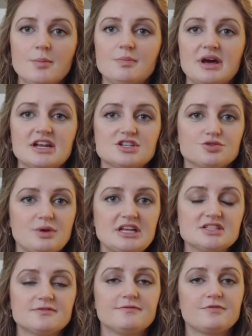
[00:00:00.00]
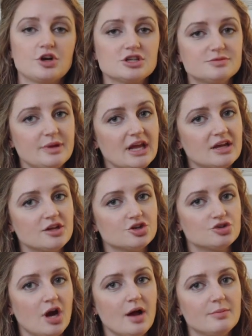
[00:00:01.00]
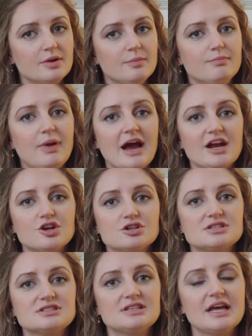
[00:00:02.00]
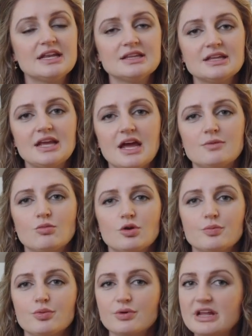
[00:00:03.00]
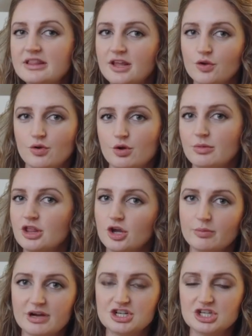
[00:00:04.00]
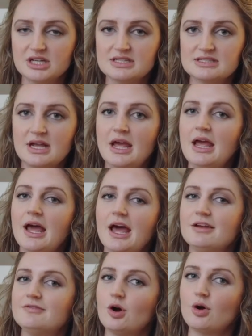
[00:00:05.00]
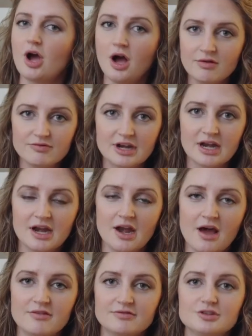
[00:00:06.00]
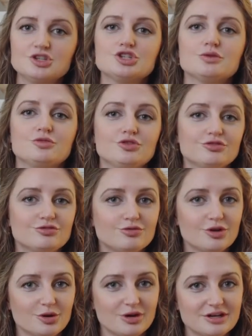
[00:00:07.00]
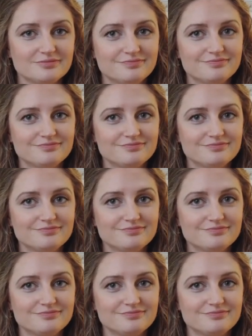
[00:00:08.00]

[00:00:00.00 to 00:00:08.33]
But as rates first began to drop, buyers suddenly had more breathing room in their budgets and felt confident enough to move forward.